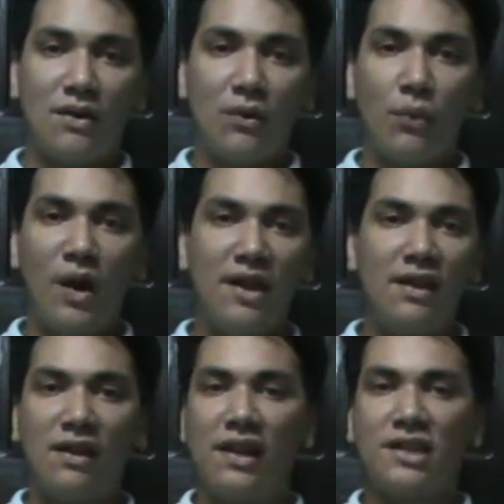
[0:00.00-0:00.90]
when
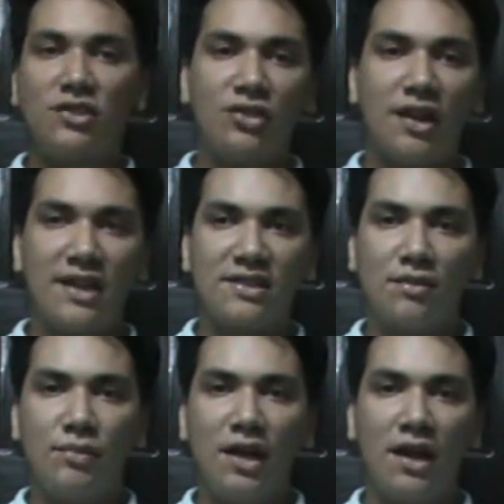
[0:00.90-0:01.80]
an election has to
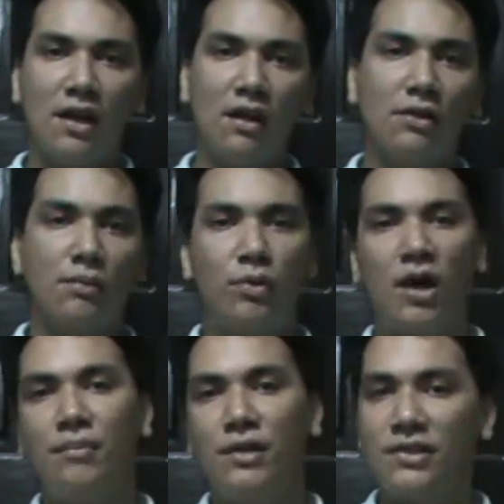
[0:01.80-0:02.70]
be held, the
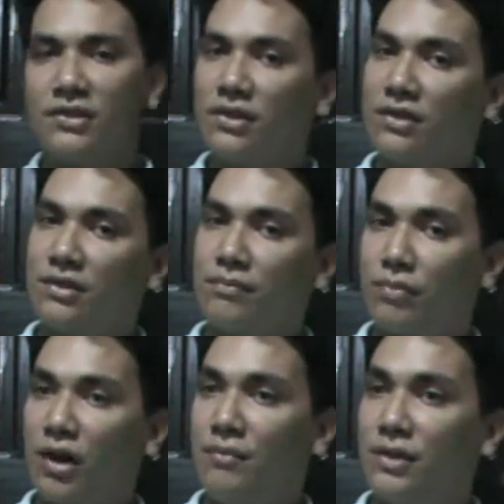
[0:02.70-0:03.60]
Prime
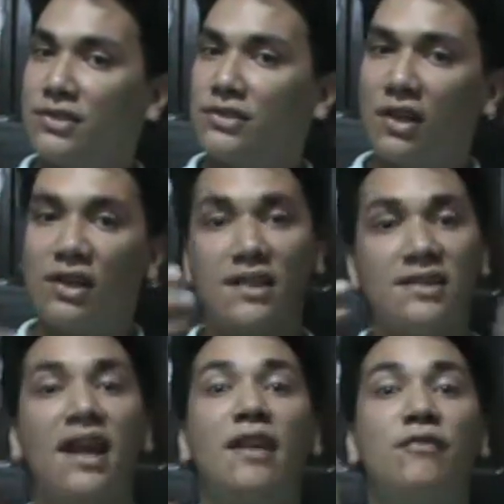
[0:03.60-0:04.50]
Minister, unless
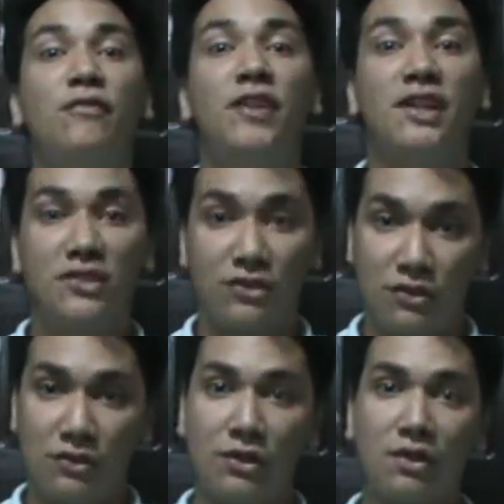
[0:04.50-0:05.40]
they have
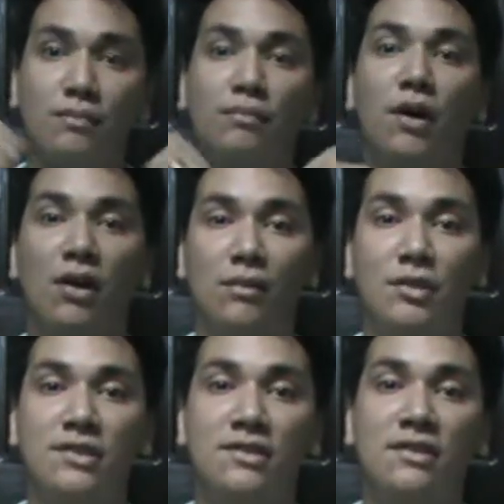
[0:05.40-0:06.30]
fixed term
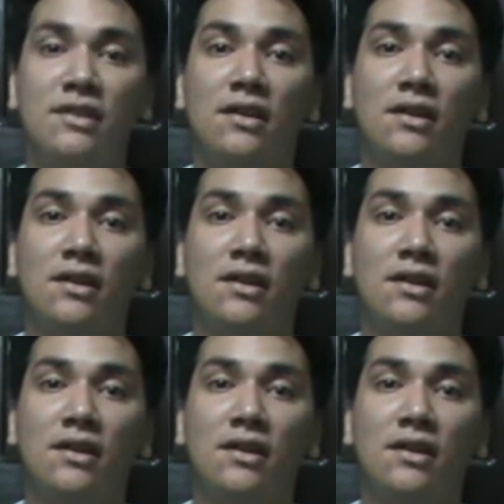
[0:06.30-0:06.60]
parliaments,